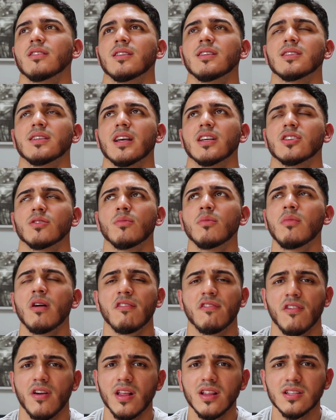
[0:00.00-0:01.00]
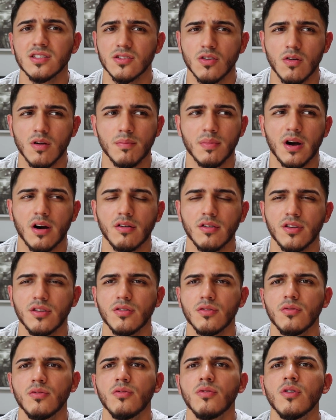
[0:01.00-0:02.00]
he's like, some of my friends know about
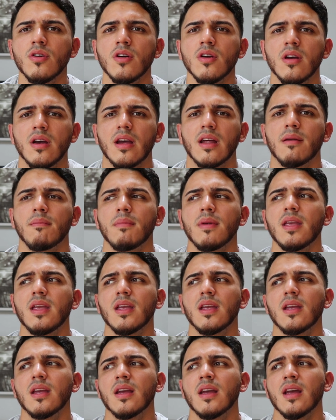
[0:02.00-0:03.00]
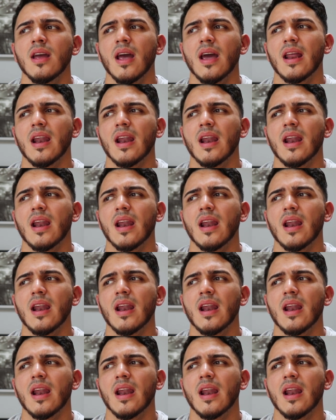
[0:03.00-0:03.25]
you and me,